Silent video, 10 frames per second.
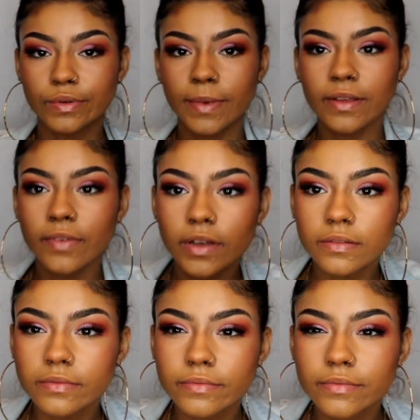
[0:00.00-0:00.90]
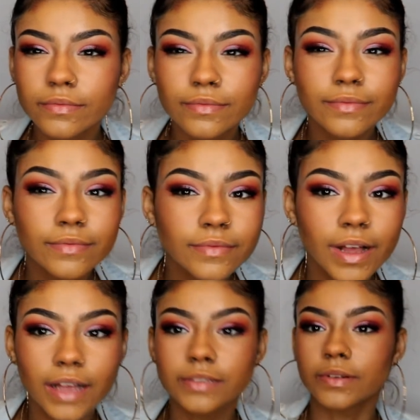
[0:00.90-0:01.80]
My,
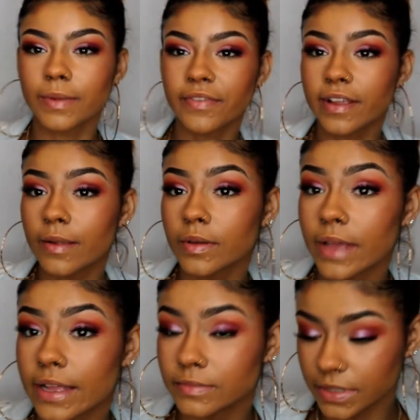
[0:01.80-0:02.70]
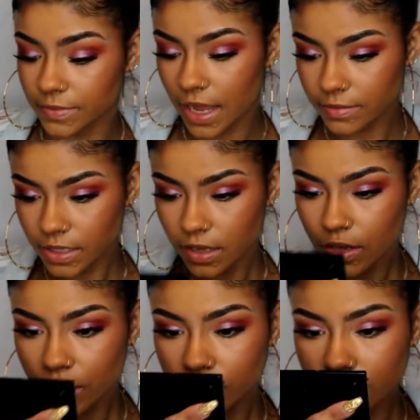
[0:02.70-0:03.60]
I swear my camera hates me sometimes.
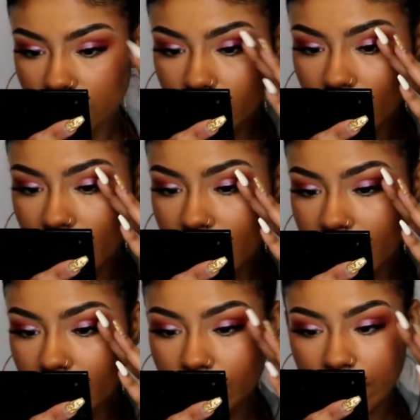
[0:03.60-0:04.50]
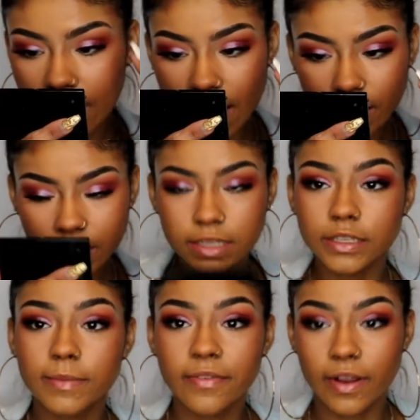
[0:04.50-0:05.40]
So I am back.
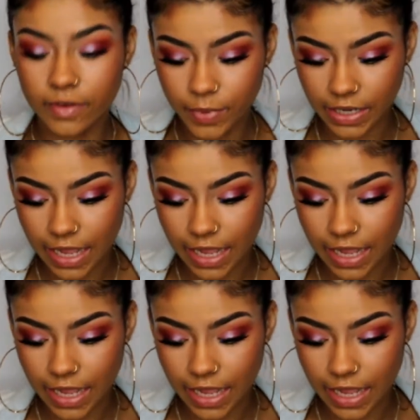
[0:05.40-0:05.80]
It took me forever to put